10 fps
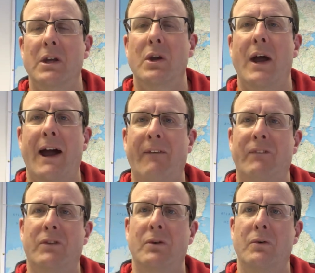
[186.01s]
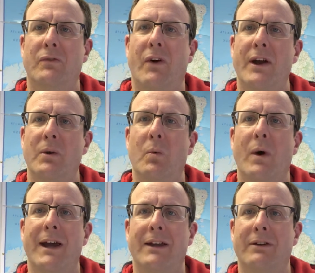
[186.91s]
You have to find a
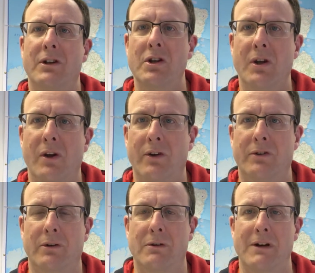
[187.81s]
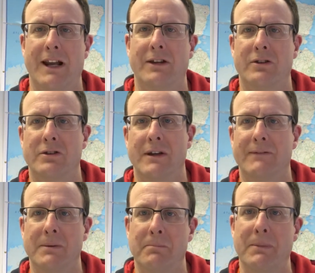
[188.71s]
way to nurture a
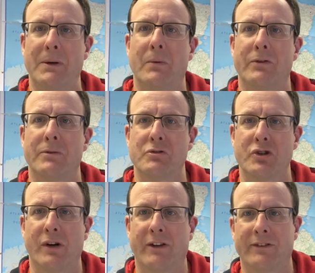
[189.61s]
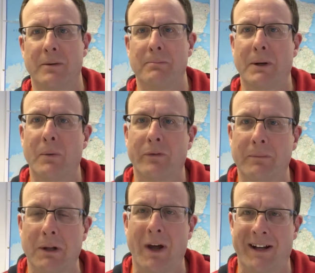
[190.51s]
relationship, to build some trust, to build
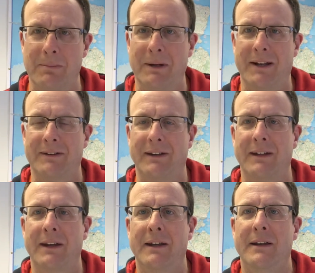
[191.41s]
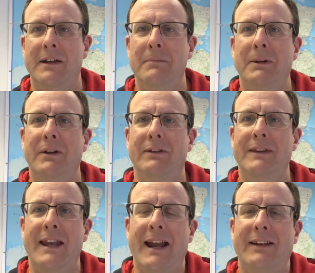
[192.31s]
some likability, because
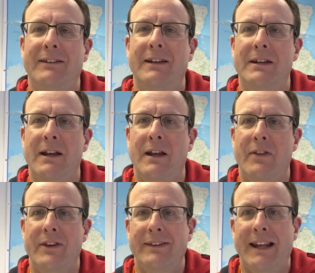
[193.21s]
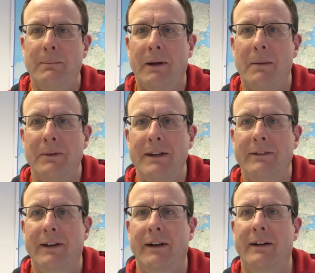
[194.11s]
then actually the selling becomes
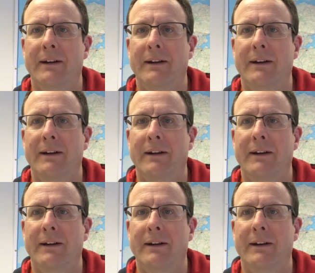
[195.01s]
easier.